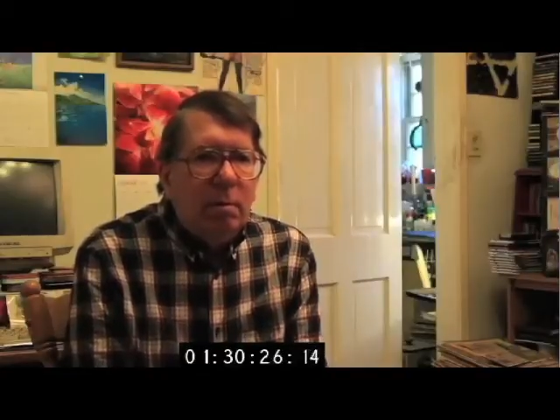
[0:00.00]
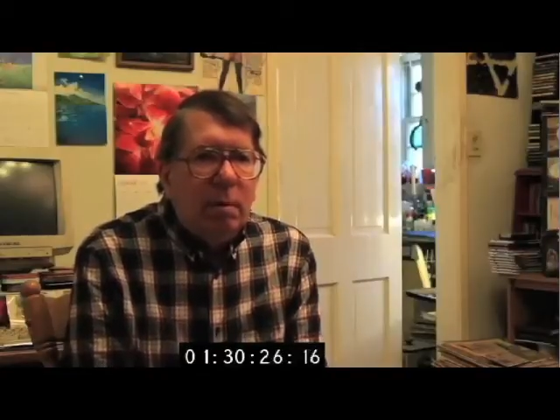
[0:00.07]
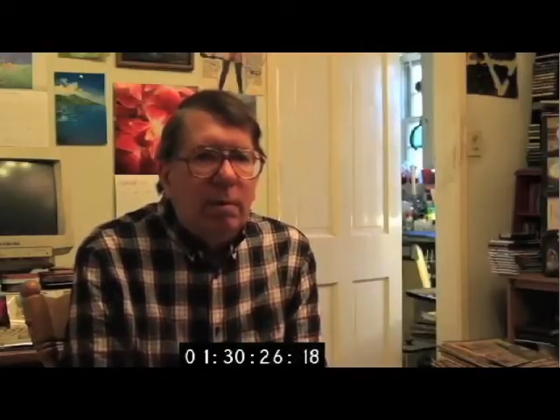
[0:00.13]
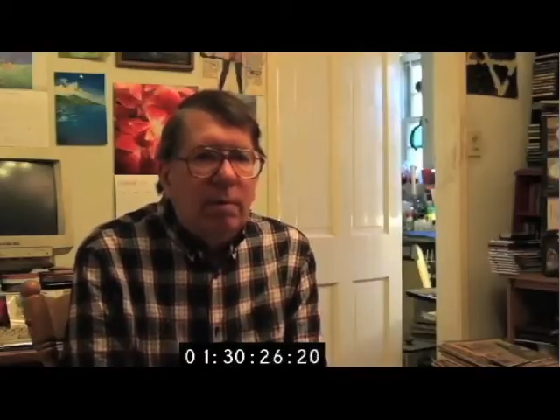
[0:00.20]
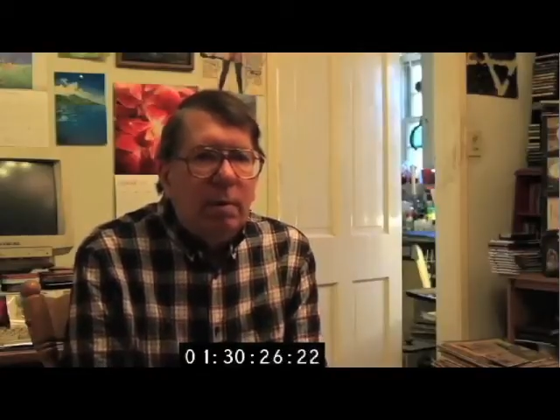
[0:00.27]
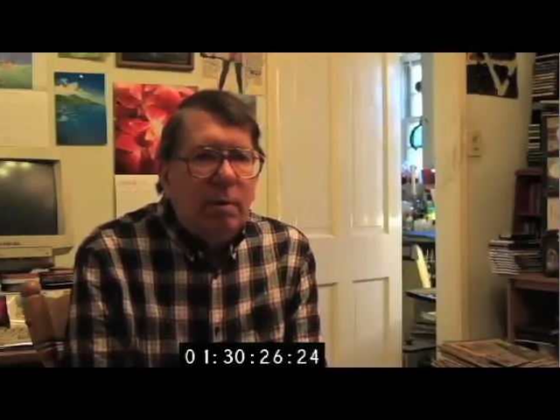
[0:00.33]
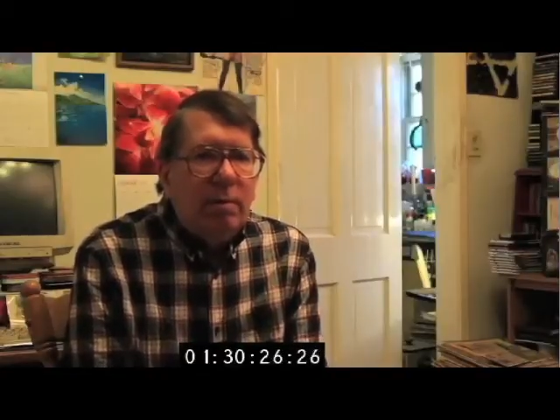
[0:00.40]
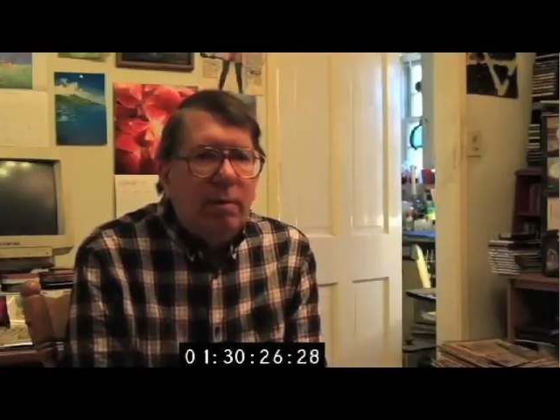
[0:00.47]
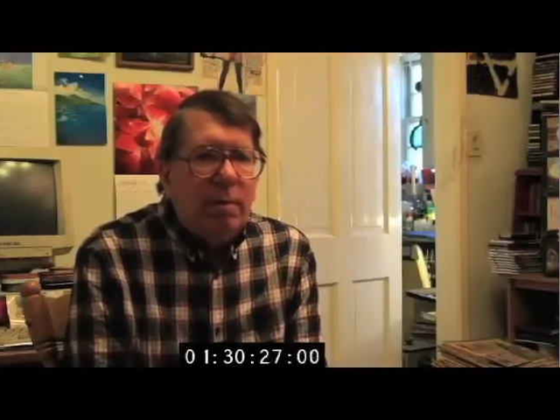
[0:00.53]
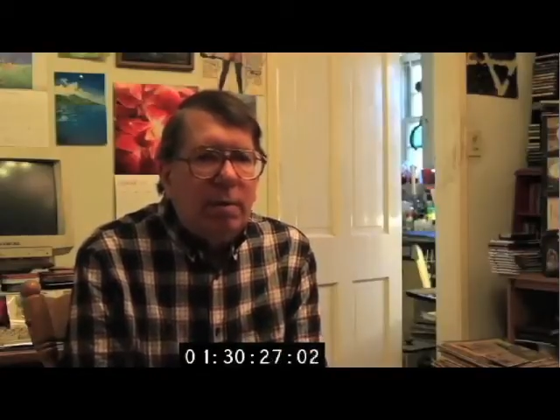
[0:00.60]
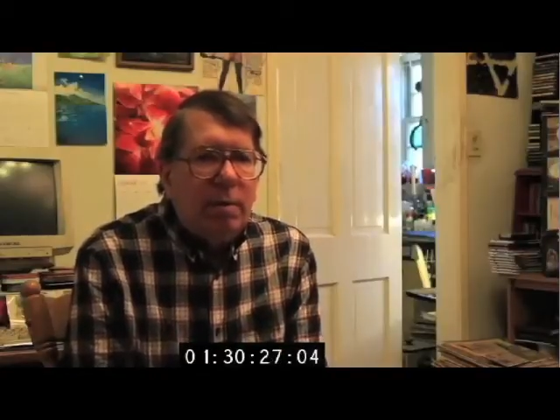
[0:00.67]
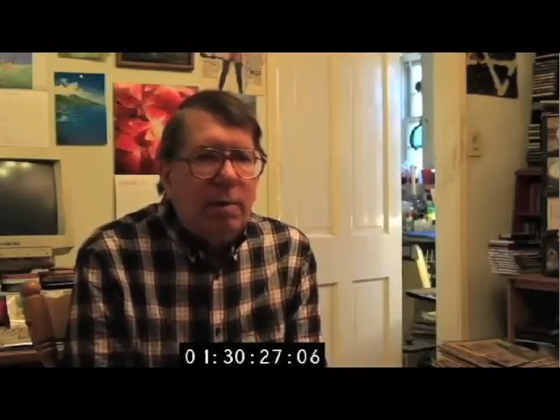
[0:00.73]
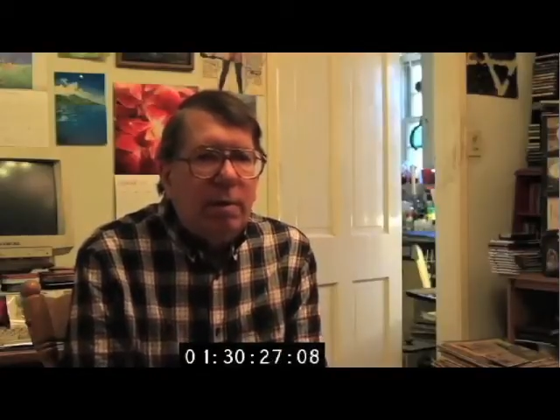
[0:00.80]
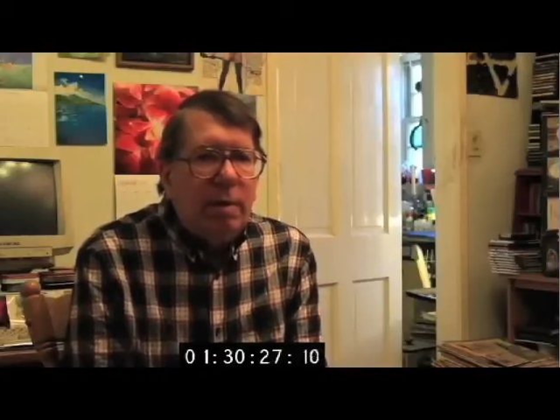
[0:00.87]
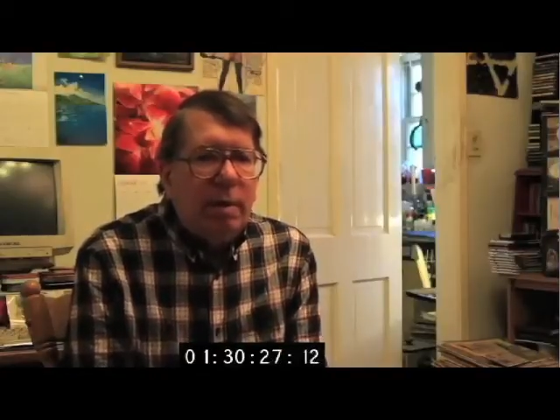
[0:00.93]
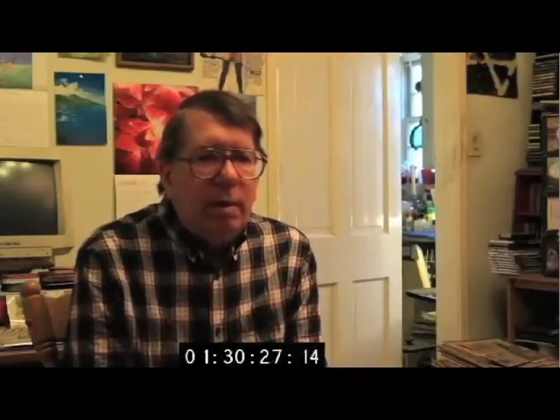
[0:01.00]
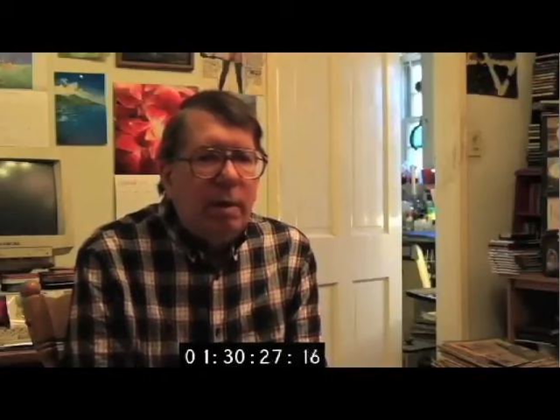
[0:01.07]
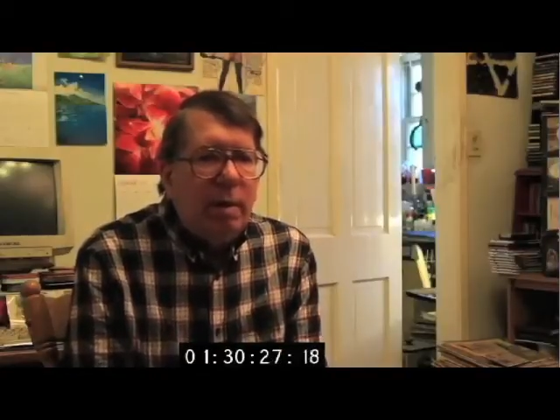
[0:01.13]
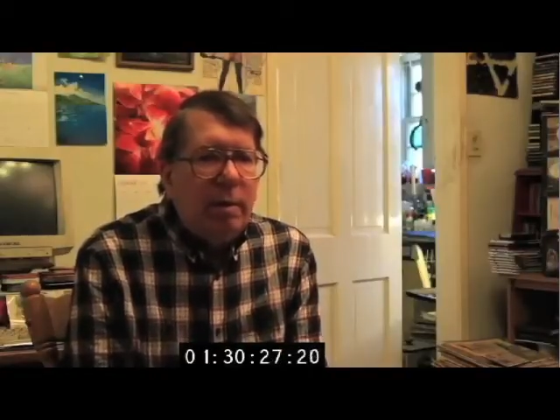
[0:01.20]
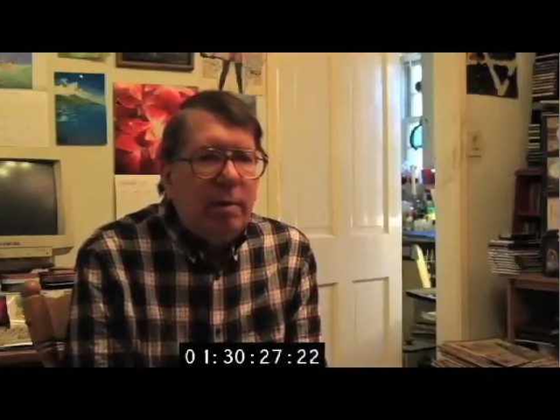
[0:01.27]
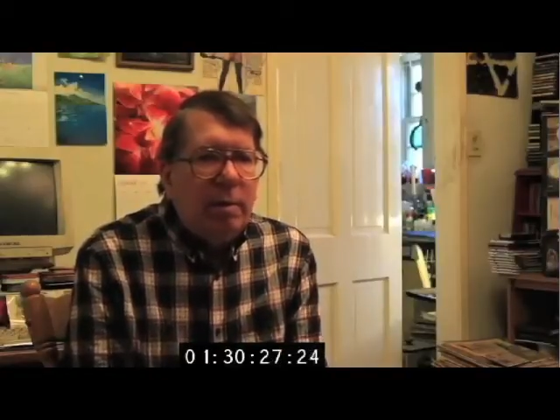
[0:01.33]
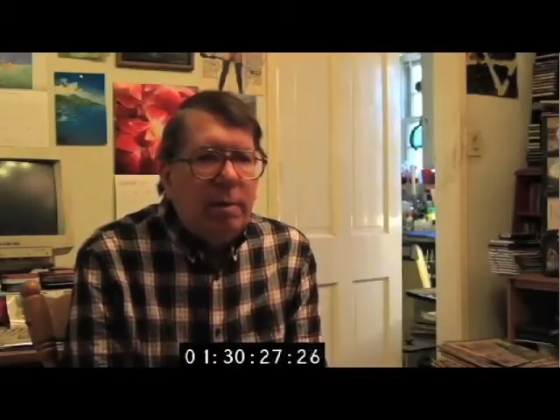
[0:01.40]
even the
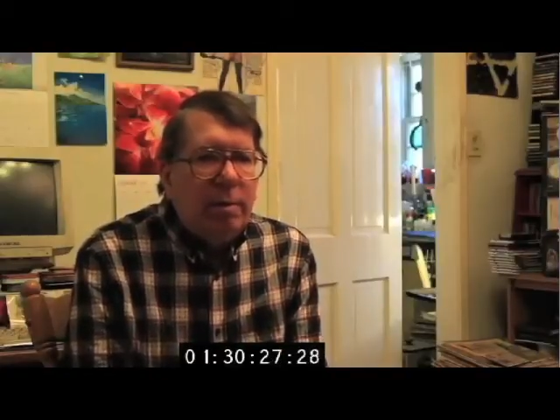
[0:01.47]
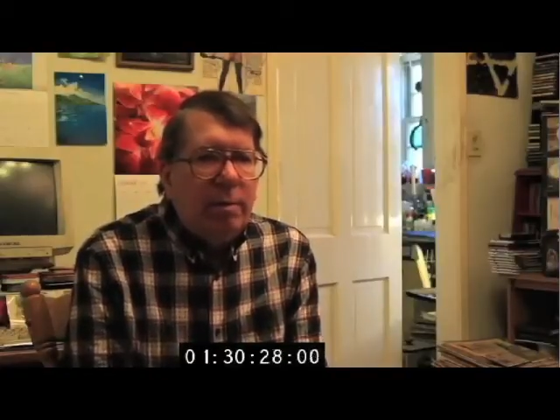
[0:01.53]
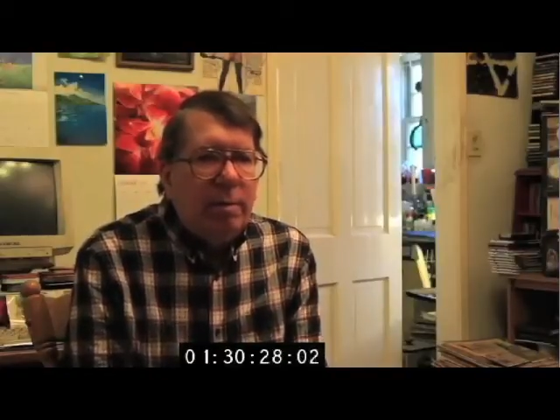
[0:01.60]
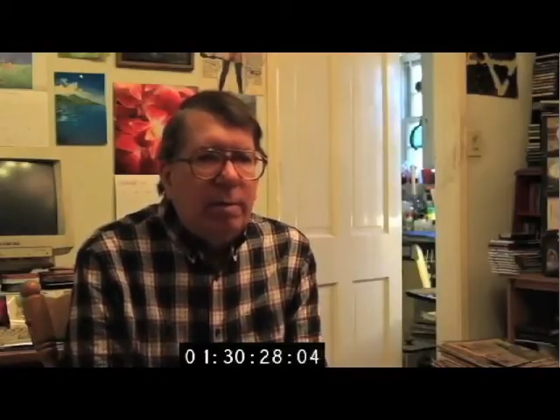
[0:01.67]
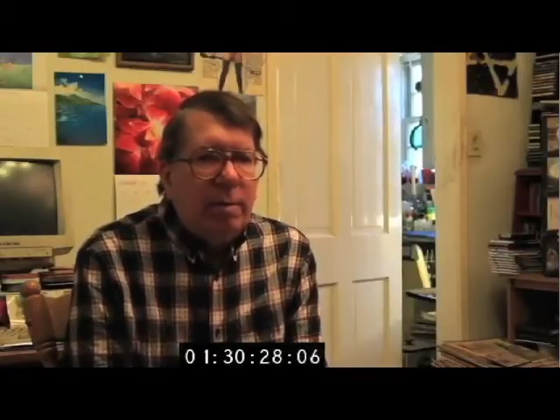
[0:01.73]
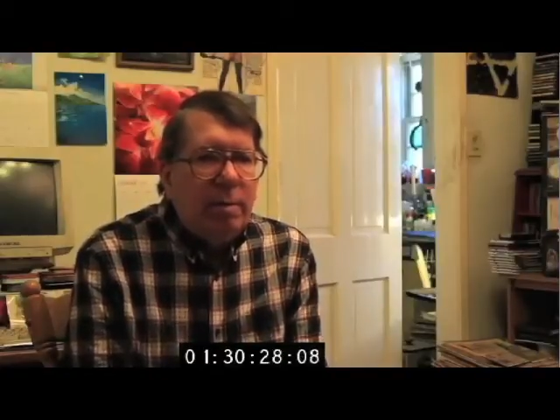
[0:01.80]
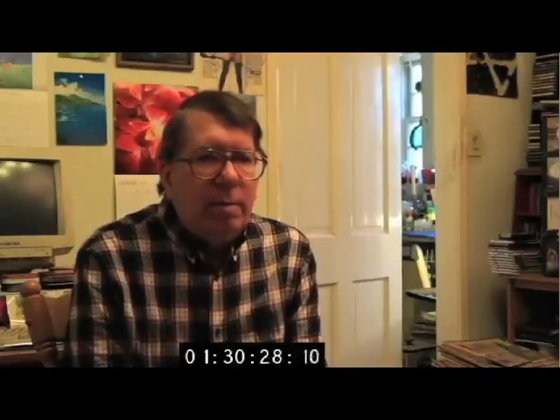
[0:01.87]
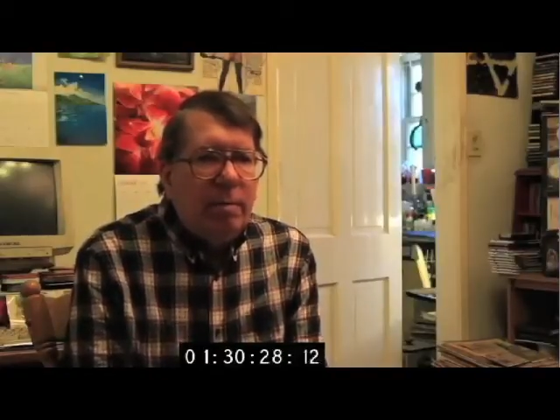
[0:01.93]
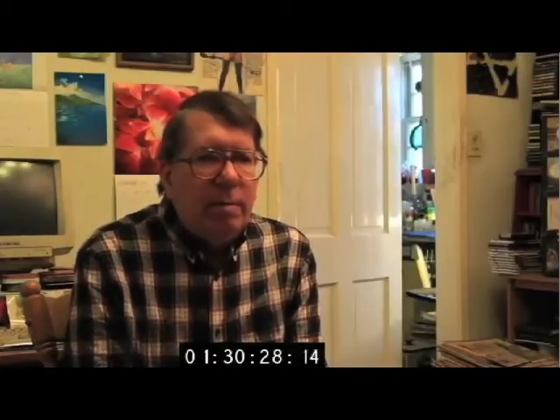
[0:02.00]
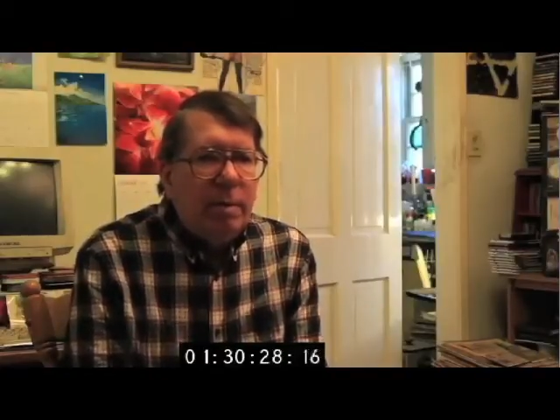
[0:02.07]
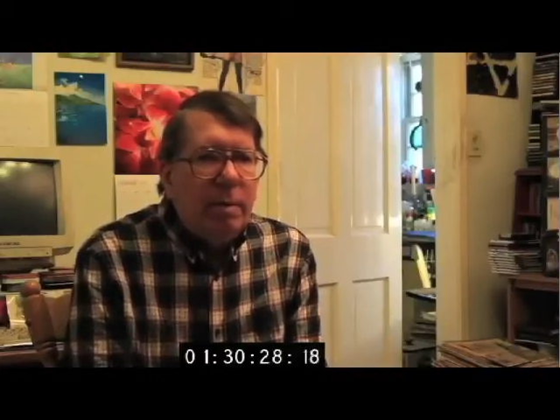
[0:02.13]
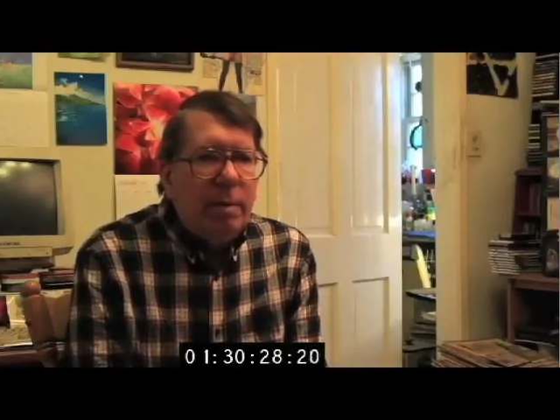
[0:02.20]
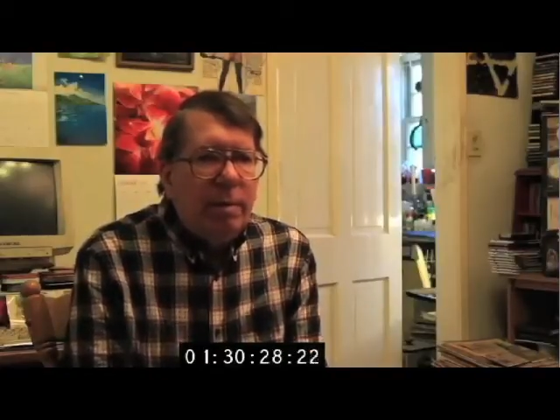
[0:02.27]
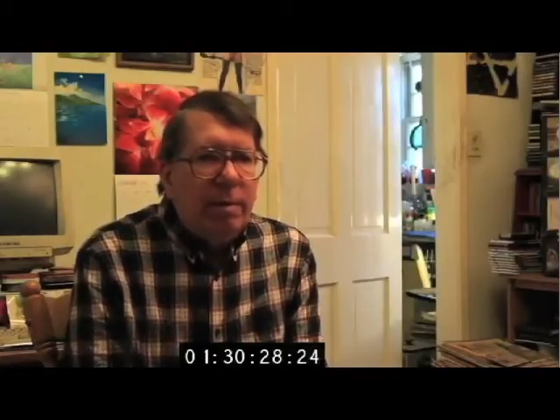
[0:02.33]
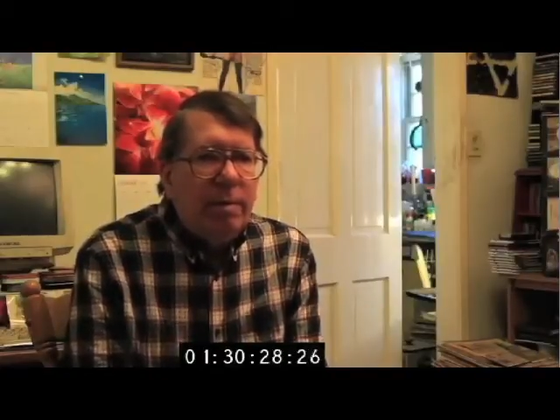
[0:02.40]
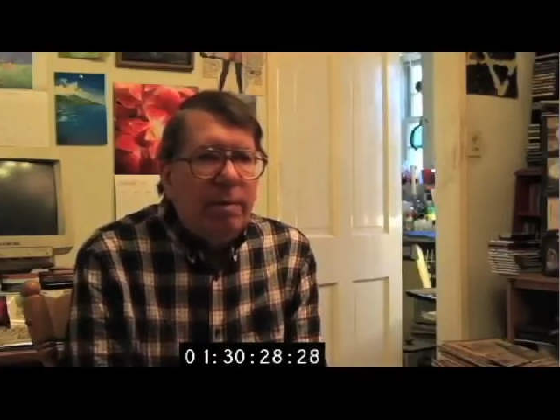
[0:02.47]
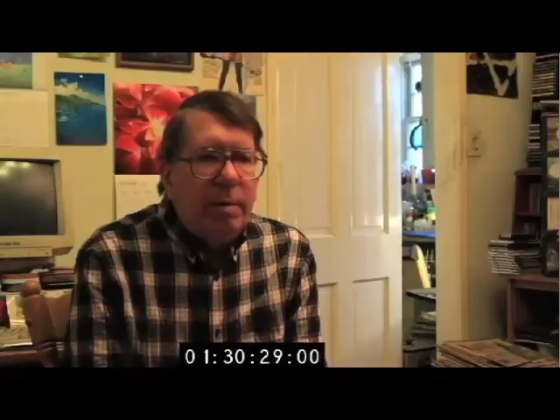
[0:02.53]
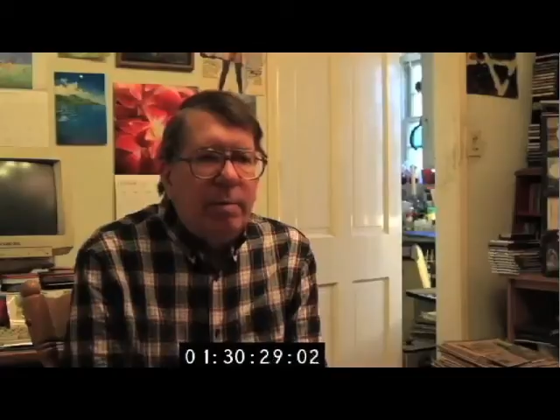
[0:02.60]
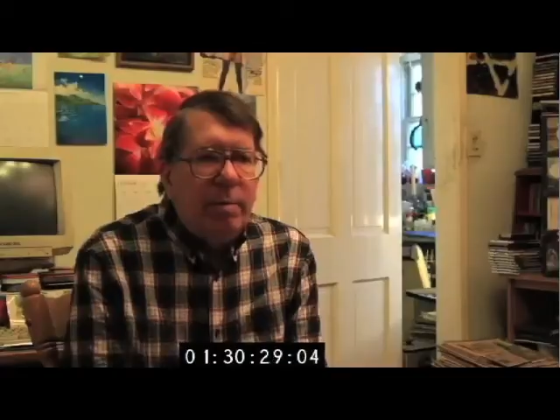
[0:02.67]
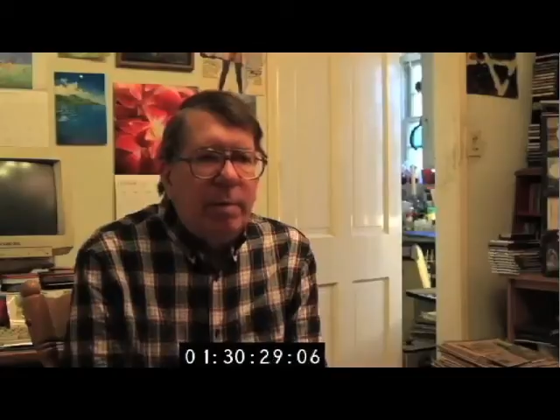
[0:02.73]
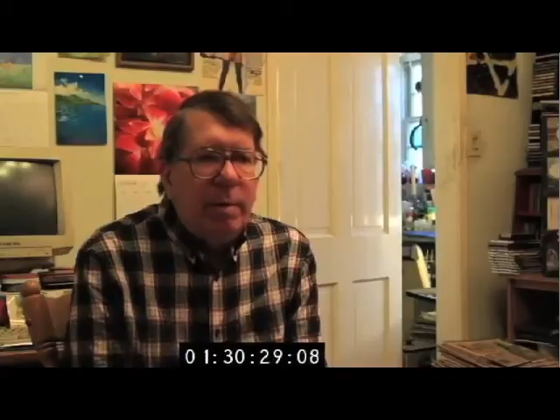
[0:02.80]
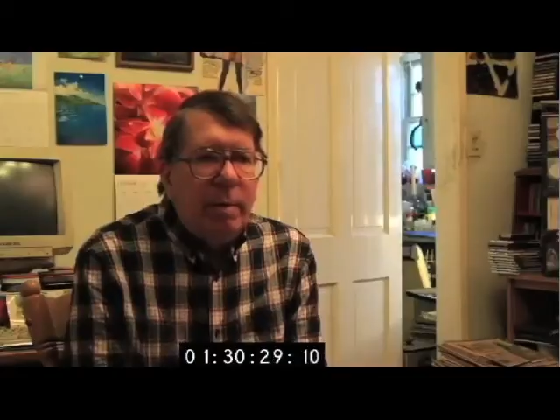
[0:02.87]
cineoculus, which was a really
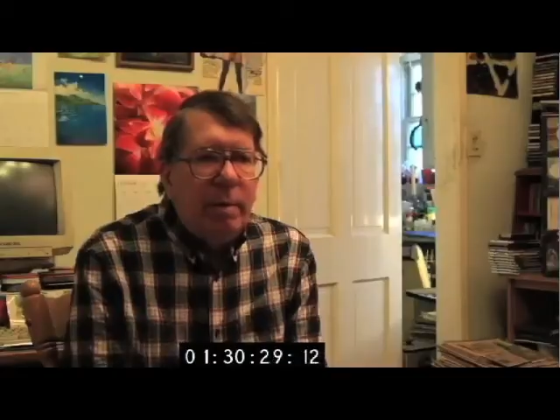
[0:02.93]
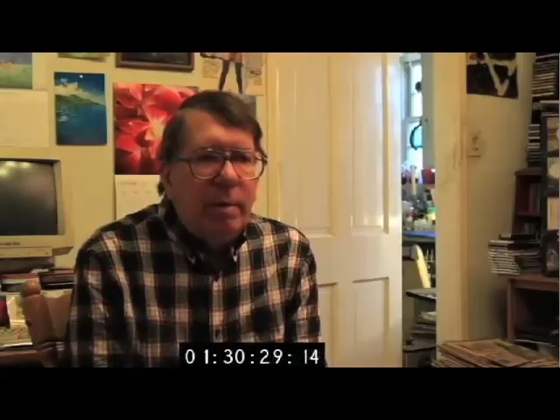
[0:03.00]
extreme thing,